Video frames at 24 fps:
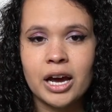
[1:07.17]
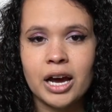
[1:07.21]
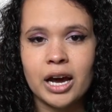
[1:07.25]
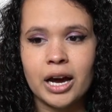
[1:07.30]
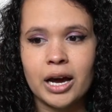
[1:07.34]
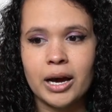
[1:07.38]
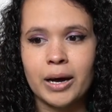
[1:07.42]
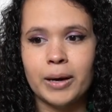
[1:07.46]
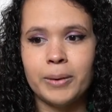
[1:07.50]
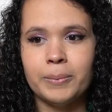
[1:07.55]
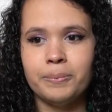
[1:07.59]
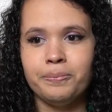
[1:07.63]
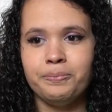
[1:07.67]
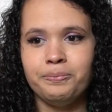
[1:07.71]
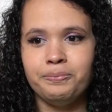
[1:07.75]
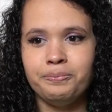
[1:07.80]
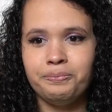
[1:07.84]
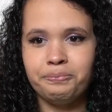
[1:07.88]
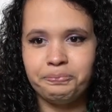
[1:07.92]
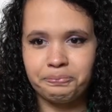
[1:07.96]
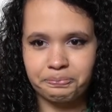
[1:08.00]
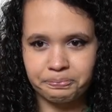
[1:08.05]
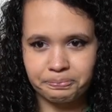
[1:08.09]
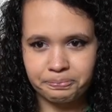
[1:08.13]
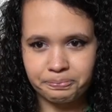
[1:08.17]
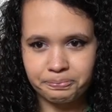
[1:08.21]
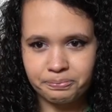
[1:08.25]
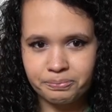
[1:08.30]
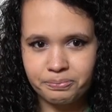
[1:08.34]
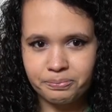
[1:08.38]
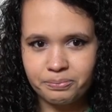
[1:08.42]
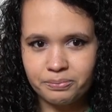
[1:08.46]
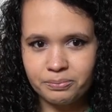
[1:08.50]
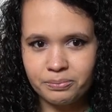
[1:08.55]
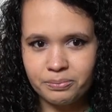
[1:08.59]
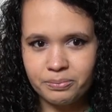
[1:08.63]
um,
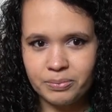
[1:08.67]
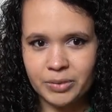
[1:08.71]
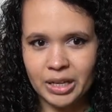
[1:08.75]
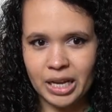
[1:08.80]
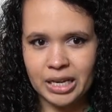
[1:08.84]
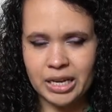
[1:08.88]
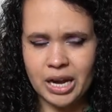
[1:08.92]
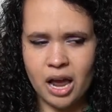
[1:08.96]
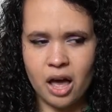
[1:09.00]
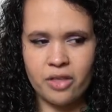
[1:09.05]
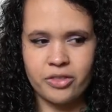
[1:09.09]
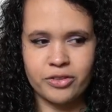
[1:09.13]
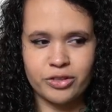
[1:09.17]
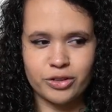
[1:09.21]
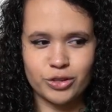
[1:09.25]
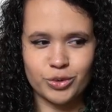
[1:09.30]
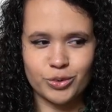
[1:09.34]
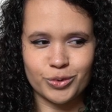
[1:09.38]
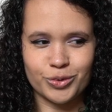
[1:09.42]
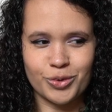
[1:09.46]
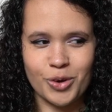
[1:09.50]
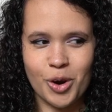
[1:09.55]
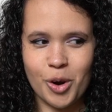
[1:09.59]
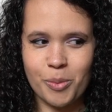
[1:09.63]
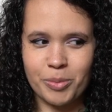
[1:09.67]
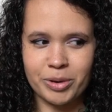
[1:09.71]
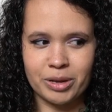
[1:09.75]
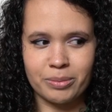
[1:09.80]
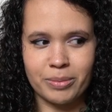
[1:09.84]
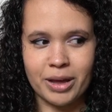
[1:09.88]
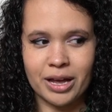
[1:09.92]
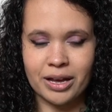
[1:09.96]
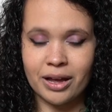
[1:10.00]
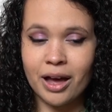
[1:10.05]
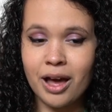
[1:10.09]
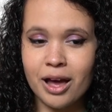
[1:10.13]
Now that the stores are opening
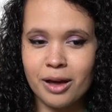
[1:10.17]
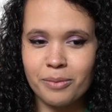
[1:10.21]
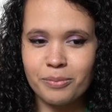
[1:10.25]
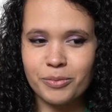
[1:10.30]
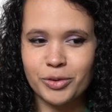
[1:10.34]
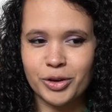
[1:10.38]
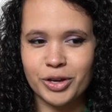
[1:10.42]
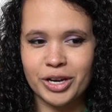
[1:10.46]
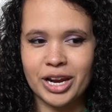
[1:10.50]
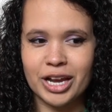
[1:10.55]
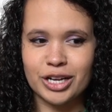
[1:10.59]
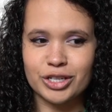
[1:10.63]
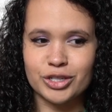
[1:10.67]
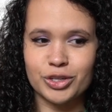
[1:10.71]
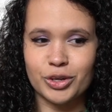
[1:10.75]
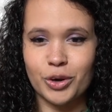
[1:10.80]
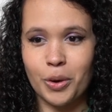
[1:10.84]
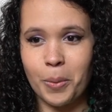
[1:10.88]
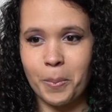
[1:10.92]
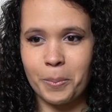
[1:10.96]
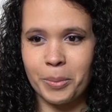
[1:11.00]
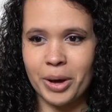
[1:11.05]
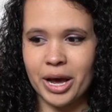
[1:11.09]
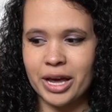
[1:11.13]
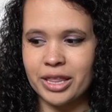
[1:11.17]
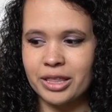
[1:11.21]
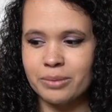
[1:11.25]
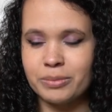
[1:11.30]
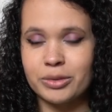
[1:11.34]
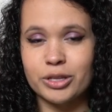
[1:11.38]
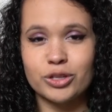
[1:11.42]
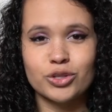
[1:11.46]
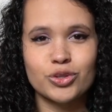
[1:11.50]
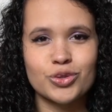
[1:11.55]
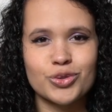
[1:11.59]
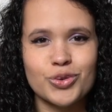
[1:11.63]
back up, you can actually go and buy them
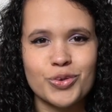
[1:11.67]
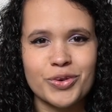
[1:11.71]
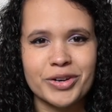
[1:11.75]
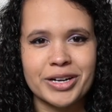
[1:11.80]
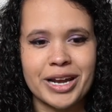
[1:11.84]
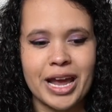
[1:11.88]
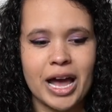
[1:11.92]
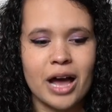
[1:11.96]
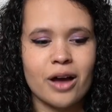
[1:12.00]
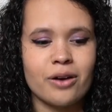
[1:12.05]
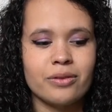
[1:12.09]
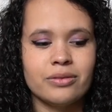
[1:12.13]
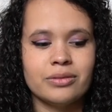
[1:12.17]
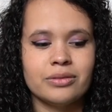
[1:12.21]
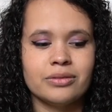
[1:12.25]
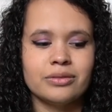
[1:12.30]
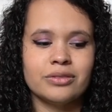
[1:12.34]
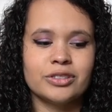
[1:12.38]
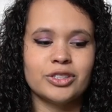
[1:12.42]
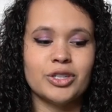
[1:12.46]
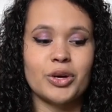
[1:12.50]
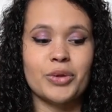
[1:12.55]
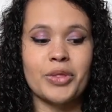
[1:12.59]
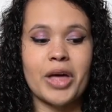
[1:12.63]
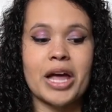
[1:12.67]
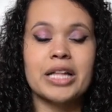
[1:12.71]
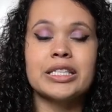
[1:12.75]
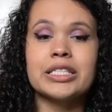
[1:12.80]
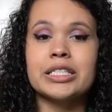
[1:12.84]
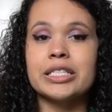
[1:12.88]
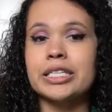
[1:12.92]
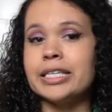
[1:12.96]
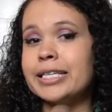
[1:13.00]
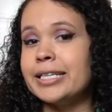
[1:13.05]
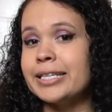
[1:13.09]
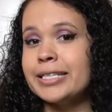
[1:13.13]
in the store now. So
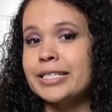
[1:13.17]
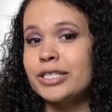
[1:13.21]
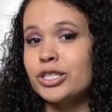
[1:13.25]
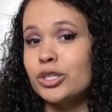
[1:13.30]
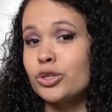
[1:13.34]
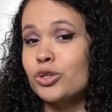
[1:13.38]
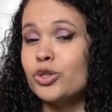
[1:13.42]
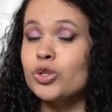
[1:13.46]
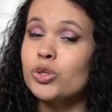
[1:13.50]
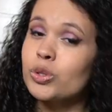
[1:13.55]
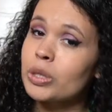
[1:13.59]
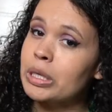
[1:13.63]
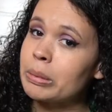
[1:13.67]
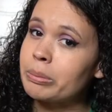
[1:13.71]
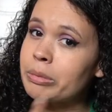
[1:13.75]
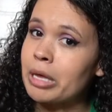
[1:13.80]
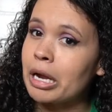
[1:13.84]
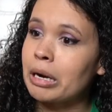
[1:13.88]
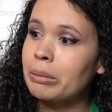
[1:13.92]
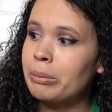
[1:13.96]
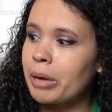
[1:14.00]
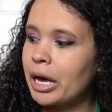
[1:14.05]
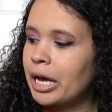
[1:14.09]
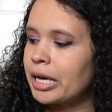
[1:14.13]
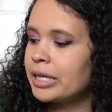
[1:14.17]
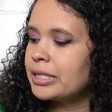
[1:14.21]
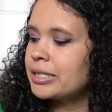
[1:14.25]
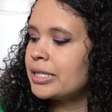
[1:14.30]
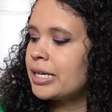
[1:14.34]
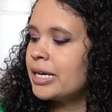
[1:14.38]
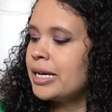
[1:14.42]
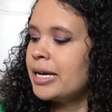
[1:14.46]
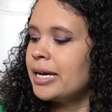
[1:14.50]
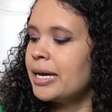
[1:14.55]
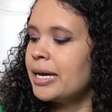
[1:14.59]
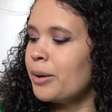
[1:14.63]
that's good. So just keep that in mind.
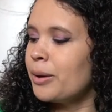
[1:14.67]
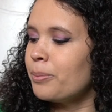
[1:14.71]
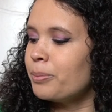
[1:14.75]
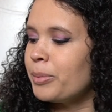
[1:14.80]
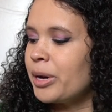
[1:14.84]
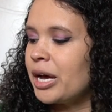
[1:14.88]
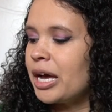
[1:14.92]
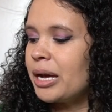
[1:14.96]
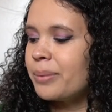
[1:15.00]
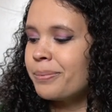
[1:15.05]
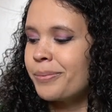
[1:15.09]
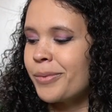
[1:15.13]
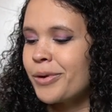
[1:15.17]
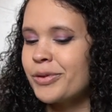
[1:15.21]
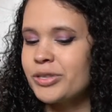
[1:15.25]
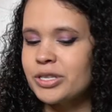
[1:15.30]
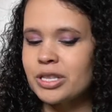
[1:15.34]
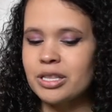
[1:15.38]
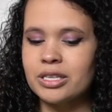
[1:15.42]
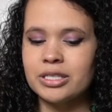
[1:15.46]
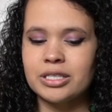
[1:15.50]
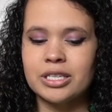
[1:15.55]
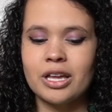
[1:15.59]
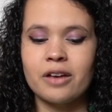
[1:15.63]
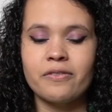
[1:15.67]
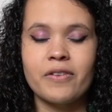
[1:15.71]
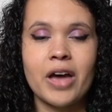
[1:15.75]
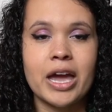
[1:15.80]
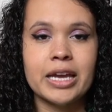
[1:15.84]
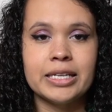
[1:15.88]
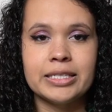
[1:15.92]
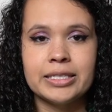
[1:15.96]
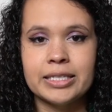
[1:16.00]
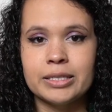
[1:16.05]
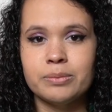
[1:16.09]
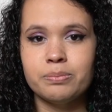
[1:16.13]
But most of the stuff
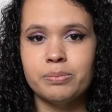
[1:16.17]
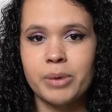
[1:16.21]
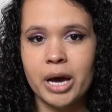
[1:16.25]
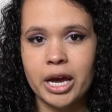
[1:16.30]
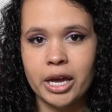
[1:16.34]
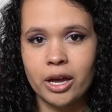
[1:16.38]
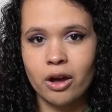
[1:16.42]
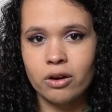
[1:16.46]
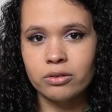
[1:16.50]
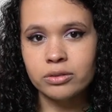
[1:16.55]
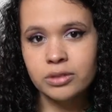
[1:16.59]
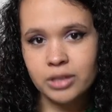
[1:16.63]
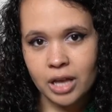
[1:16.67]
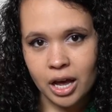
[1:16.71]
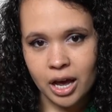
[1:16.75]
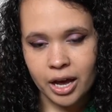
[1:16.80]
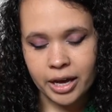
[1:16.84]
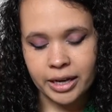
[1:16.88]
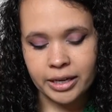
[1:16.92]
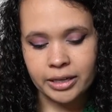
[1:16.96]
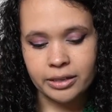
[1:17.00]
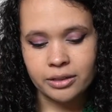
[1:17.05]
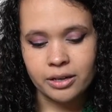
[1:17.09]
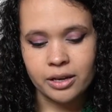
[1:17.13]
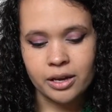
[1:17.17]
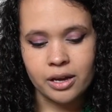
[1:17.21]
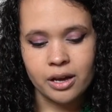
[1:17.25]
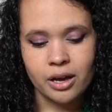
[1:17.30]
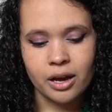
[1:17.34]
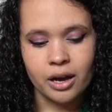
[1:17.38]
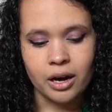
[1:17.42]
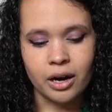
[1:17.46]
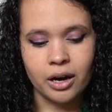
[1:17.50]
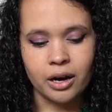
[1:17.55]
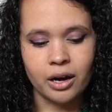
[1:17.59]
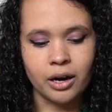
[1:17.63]
I did buy online,
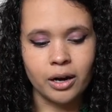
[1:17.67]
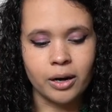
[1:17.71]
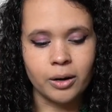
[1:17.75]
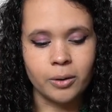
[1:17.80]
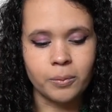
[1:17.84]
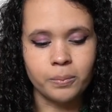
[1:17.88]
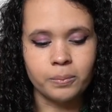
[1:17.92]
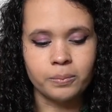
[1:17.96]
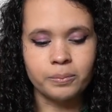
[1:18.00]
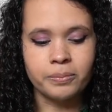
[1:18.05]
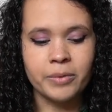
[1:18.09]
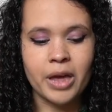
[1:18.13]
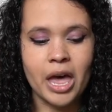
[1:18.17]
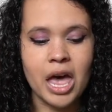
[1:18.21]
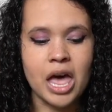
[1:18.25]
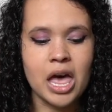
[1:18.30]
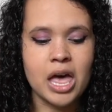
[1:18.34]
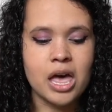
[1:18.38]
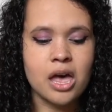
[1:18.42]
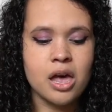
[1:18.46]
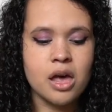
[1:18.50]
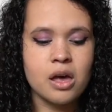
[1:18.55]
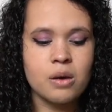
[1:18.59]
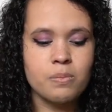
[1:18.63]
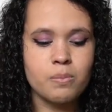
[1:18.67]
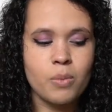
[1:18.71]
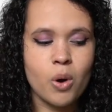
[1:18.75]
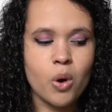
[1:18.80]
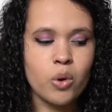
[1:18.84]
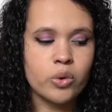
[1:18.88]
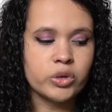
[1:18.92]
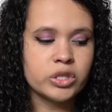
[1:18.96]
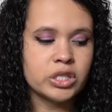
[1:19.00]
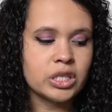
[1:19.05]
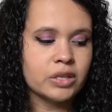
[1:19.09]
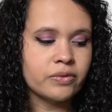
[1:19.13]
um, and
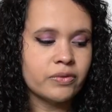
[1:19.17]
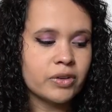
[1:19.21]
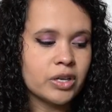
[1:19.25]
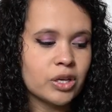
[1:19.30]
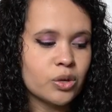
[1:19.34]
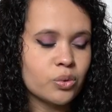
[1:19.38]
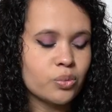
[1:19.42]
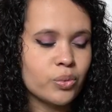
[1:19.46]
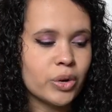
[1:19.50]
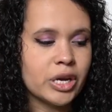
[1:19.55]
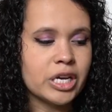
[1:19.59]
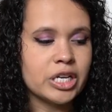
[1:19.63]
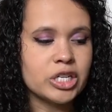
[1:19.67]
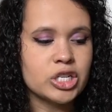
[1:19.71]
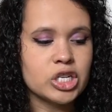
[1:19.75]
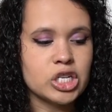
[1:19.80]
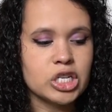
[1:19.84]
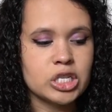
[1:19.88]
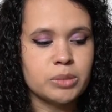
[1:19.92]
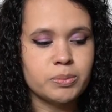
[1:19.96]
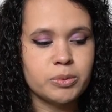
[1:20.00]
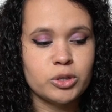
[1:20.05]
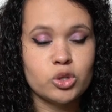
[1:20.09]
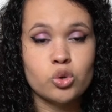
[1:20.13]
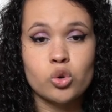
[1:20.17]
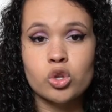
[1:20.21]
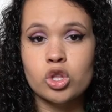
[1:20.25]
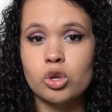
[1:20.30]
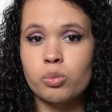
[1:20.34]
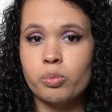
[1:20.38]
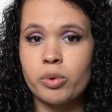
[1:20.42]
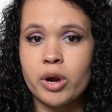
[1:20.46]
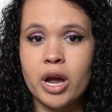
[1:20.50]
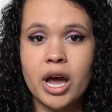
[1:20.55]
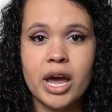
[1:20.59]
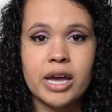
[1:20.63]
most of it ranges between
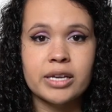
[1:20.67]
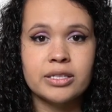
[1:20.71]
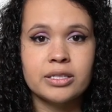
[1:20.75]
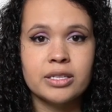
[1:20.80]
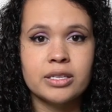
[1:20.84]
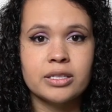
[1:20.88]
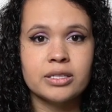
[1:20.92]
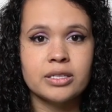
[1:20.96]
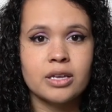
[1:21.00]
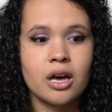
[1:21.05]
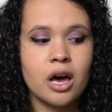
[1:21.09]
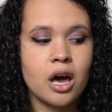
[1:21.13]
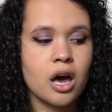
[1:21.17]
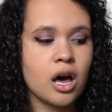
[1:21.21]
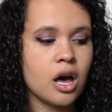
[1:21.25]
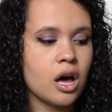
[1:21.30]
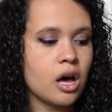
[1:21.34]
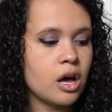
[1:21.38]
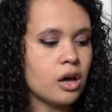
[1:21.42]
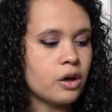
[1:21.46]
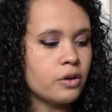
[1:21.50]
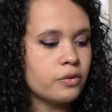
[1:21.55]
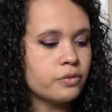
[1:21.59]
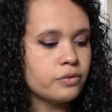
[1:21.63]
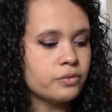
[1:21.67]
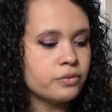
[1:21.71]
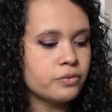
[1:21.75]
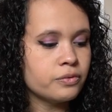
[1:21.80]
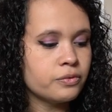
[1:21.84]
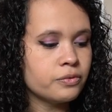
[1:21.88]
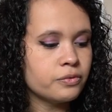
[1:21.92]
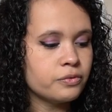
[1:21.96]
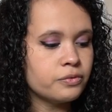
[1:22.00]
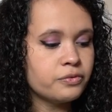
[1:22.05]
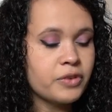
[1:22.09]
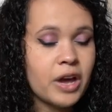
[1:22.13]
the prices of
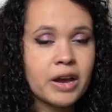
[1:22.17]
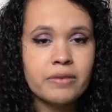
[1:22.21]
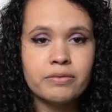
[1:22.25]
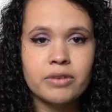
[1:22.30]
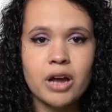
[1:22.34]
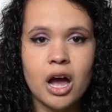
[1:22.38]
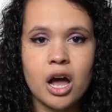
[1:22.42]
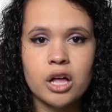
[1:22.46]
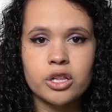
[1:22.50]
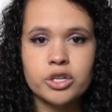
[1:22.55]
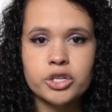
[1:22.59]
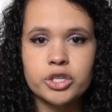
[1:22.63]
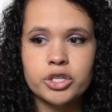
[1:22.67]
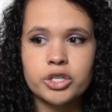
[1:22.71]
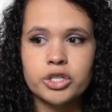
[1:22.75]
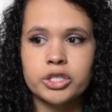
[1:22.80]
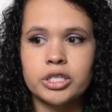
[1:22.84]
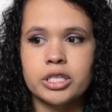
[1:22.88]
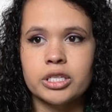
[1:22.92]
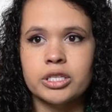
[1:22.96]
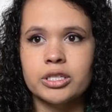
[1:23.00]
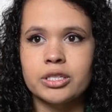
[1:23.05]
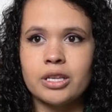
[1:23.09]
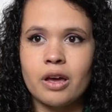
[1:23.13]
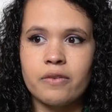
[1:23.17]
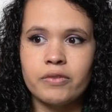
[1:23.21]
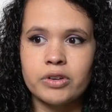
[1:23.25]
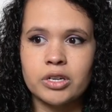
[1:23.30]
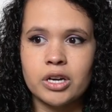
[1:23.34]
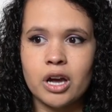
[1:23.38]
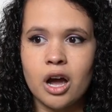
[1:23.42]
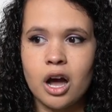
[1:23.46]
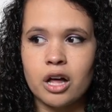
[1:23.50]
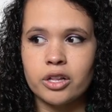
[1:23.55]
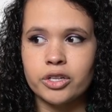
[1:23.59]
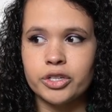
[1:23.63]
five dollars to seven
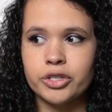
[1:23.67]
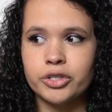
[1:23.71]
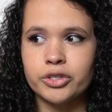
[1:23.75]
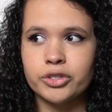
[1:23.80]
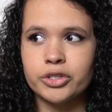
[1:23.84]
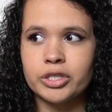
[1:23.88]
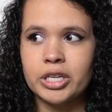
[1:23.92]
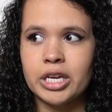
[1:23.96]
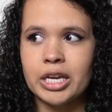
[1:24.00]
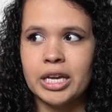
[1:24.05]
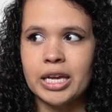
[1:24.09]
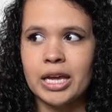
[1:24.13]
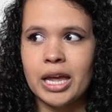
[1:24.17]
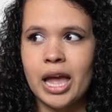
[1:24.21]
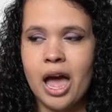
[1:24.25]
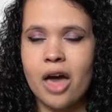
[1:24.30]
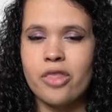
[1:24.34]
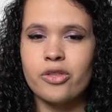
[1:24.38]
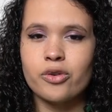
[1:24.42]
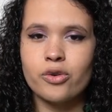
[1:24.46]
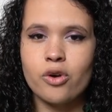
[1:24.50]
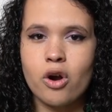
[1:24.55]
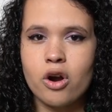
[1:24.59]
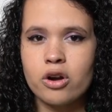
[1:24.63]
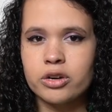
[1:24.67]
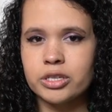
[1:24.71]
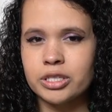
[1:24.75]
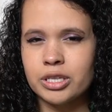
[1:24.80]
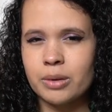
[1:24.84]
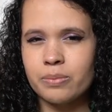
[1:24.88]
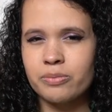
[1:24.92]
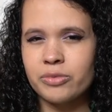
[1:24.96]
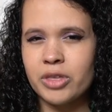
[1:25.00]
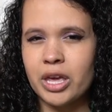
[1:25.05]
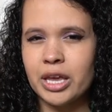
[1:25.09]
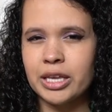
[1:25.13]
dollars. And there are
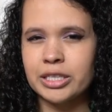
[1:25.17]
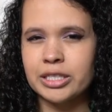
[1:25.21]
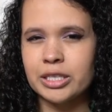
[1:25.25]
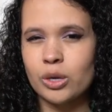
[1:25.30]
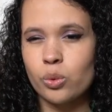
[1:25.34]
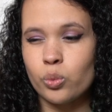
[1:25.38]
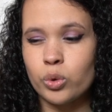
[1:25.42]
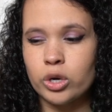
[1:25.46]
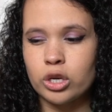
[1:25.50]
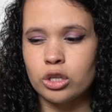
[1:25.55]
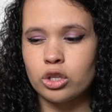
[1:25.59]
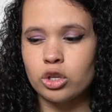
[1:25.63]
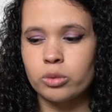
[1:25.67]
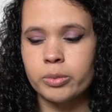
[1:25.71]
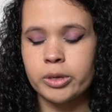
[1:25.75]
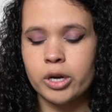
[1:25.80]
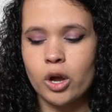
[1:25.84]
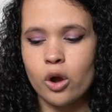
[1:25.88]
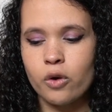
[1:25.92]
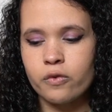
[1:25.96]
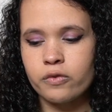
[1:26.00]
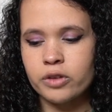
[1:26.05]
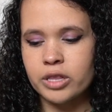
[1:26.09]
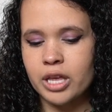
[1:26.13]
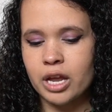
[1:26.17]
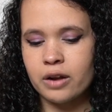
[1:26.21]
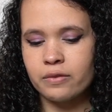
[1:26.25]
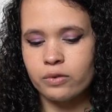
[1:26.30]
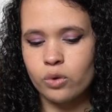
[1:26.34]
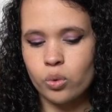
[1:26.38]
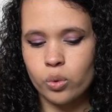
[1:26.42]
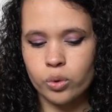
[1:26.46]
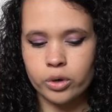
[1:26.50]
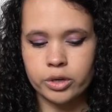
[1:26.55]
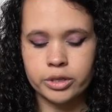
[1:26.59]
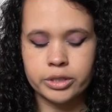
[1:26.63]
some things that went a little bit over that, of
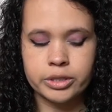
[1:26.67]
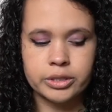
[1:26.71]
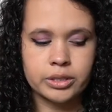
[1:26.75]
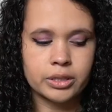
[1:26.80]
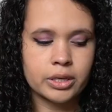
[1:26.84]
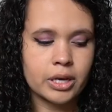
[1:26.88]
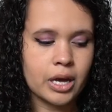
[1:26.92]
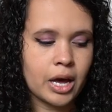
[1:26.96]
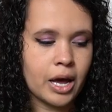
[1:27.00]
course.